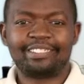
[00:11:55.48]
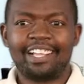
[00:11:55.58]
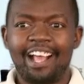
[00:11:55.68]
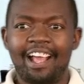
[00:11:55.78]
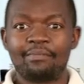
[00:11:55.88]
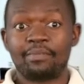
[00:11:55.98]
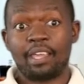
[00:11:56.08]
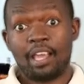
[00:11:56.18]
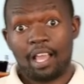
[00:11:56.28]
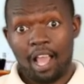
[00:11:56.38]
Even the one
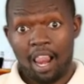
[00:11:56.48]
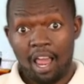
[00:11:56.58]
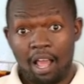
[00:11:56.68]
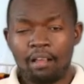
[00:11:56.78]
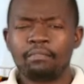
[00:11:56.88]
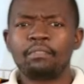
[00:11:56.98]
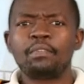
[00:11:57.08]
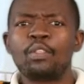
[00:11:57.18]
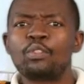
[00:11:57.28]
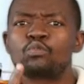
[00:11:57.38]
who is going to make the
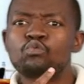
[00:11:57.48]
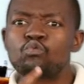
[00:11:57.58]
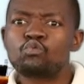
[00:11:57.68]
cake